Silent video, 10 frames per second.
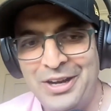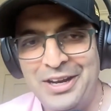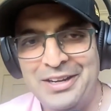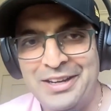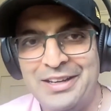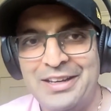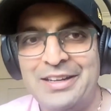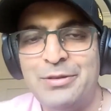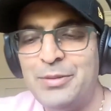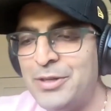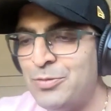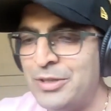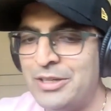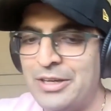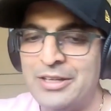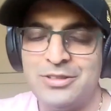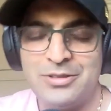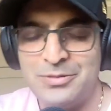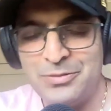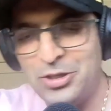And the minute we,
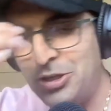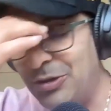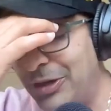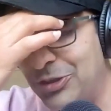as you know,